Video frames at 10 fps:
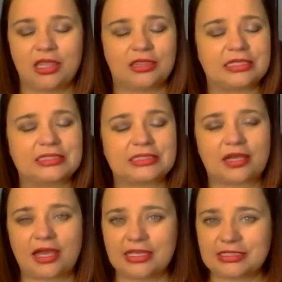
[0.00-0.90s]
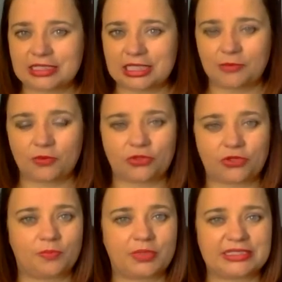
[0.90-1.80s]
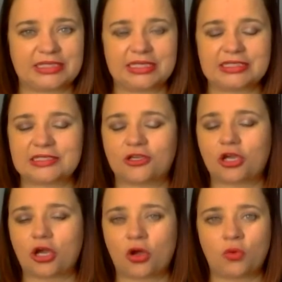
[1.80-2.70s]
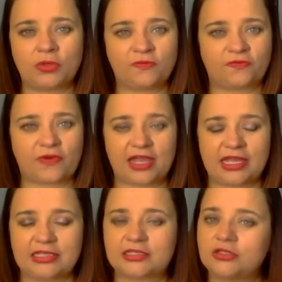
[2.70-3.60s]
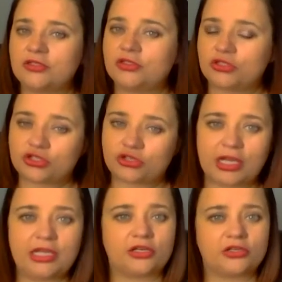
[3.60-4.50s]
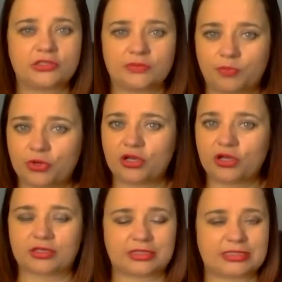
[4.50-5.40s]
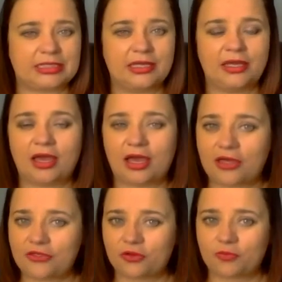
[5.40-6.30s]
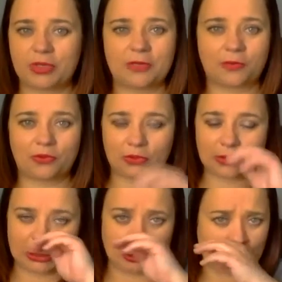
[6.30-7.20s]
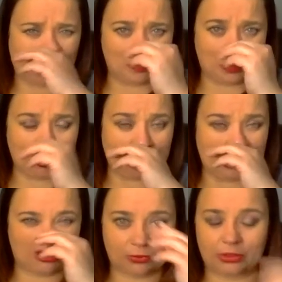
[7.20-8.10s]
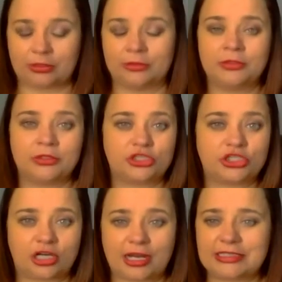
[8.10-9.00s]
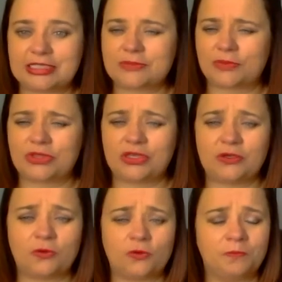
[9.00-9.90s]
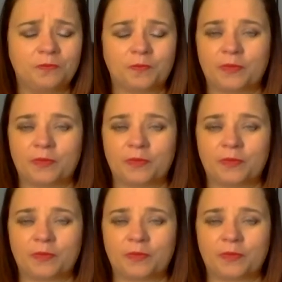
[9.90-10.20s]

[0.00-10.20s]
the sky is the limit with your business. Go and find trainers, books, other people in your company that will share ideas with you.